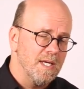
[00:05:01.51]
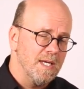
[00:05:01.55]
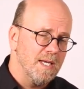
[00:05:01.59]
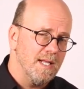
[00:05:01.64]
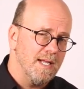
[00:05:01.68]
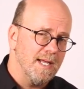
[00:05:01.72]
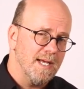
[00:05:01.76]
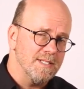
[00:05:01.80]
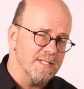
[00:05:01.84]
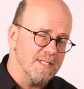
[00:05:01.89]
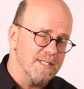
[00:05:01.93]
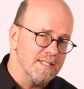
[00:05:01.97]

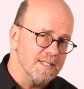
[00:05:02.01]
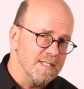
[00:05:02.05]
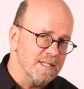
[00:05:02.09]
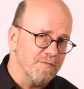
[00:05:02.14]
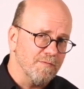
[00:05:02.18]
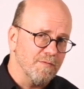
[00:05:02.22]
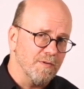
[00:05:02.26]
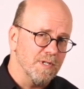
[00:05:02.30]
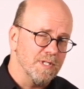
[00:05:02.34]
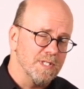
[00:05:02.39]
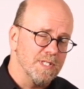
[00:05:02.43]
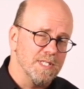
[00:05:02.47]
it has a
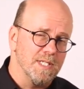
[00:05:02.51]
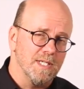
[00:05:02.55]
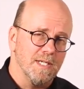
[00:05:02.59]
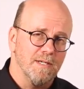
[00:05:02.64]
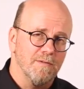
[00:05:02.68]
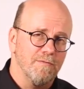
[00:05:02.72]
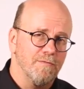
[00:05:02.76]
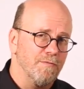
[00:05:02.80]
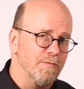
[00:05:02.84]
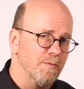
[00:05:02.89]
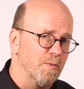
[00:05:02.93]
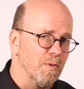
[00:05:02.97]
different
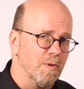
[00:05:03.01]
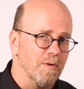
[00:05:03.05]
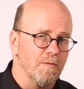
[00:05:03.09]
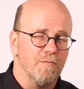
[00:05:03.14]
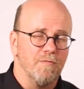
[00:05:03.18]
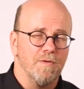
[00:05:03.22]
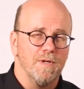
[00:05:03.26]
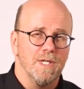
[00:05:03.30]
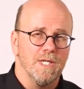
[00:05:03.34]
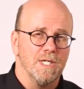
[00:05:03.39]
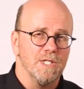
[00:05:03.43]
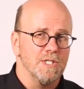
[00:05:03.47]
uh, floor
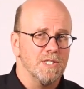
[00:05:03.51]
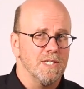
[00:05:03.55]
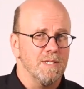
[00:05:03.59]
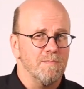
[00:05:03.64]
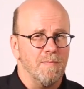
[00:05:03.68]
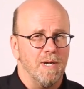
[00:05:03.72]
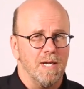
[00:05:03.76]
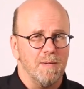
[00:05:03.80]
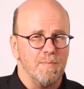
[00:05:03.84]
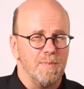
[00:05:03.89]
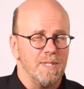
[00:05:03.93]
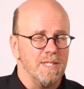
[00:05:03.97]
finish that
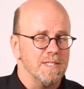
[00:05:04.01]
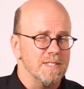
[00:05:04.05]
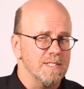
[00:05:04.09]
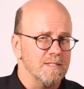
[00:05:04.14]
might be